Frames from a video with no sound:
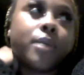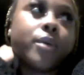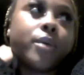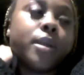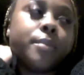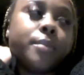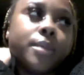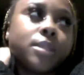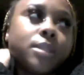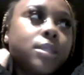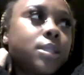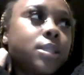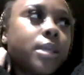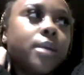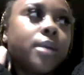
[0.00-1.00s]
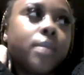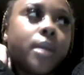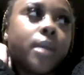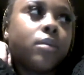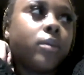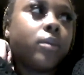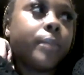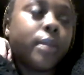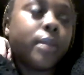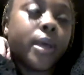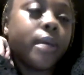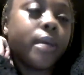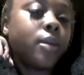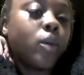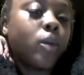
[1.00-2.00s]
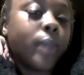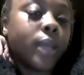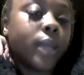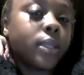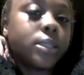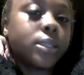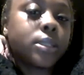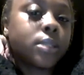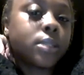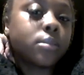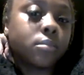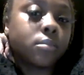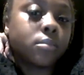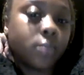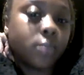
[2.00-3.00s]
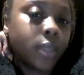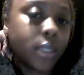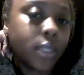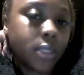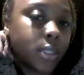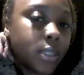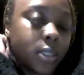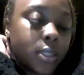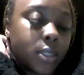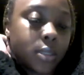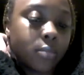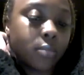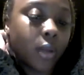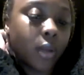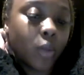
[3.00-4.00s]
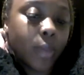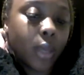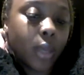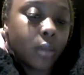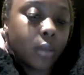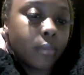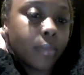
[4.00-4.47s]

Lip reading: credit business, that domain is it's just my domain.